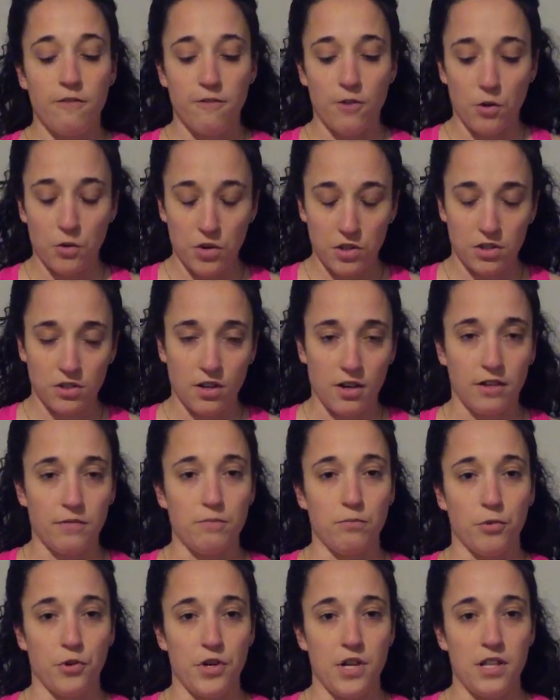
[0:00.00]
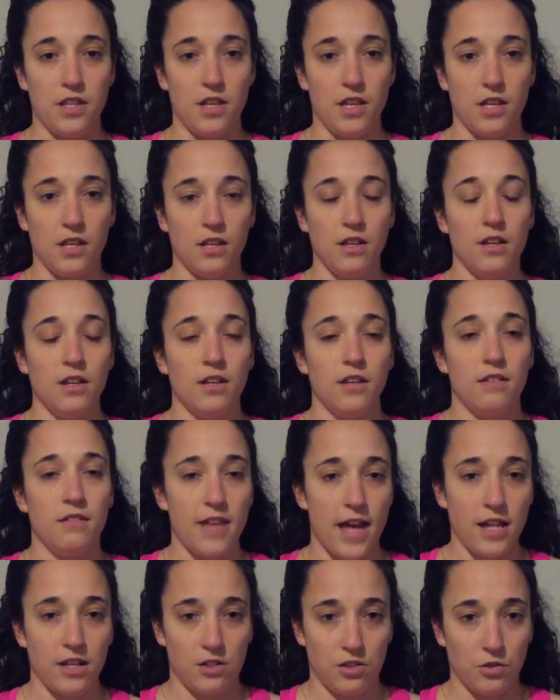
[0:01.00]
Focus on breathing,
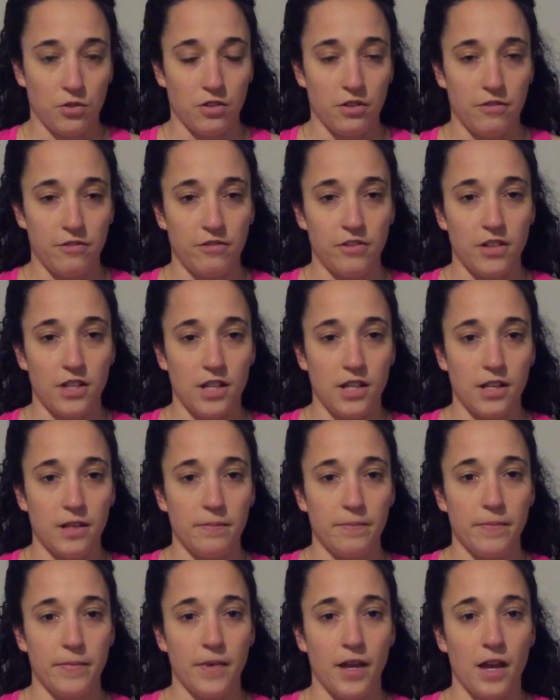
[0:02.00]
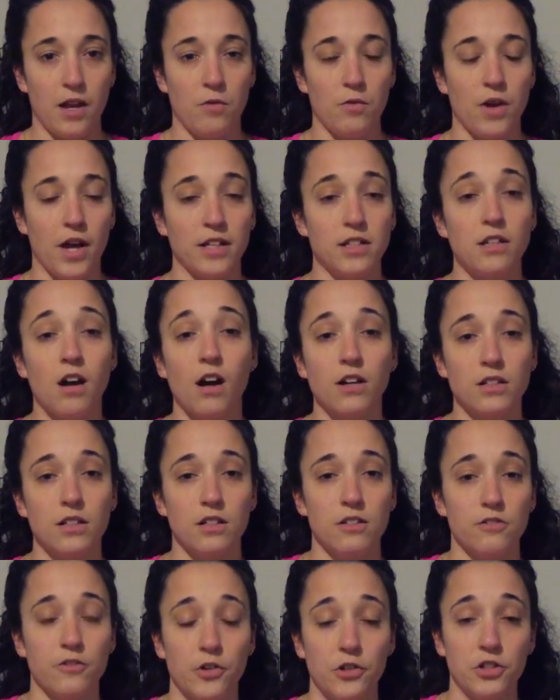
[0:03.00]
that sort of thing. I talked
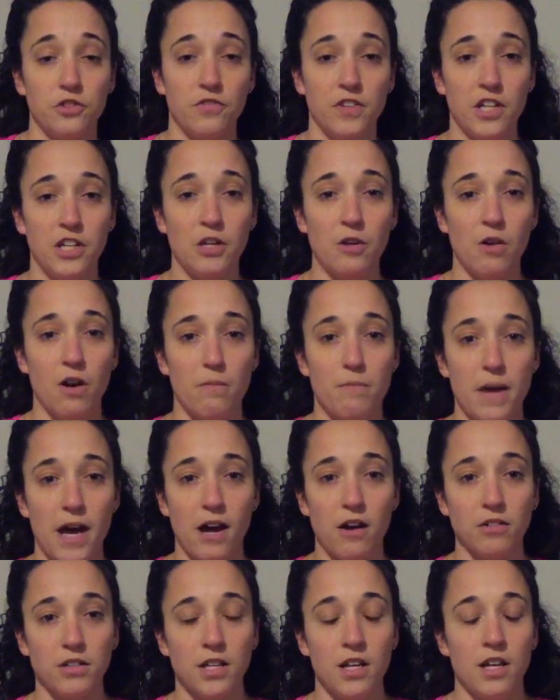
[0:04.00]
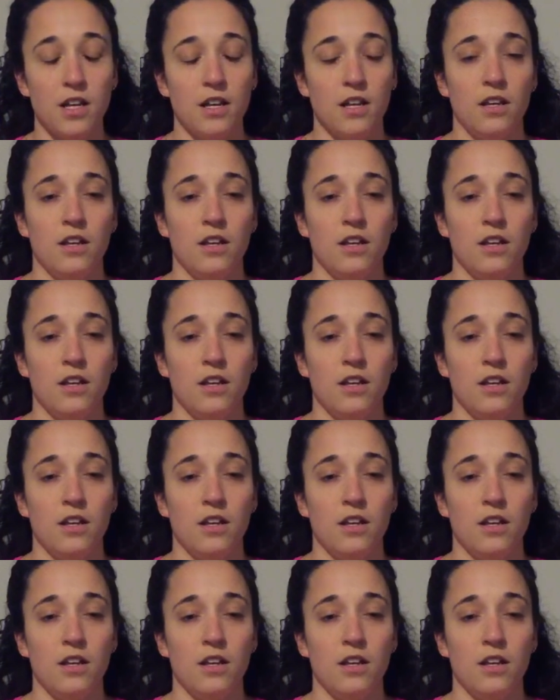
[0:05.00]
in the first video about